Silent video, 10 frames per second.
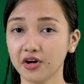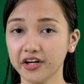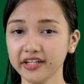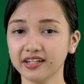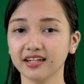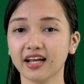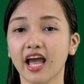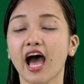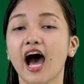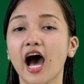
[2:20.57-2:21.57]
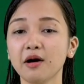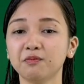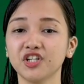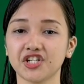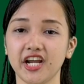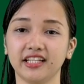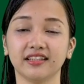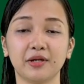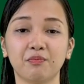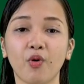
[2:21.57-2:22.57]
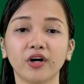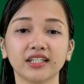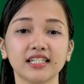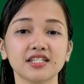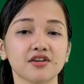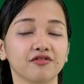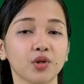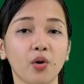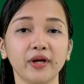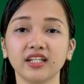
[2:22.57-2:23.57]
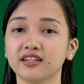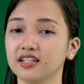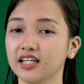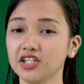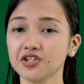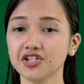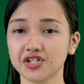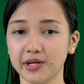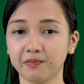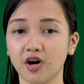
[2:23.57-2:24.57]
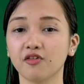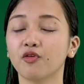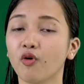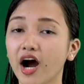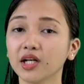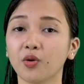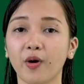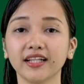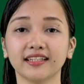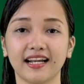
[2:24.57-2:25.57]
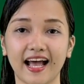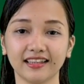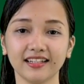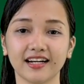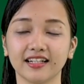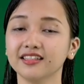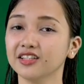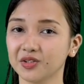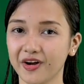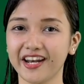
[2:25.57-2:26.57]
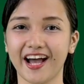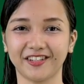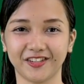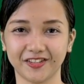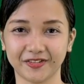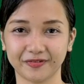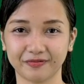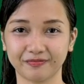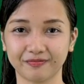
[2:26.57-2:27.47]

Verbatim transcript: Third, appreciate the importance of knowing the relationship of one quadrilateral to another.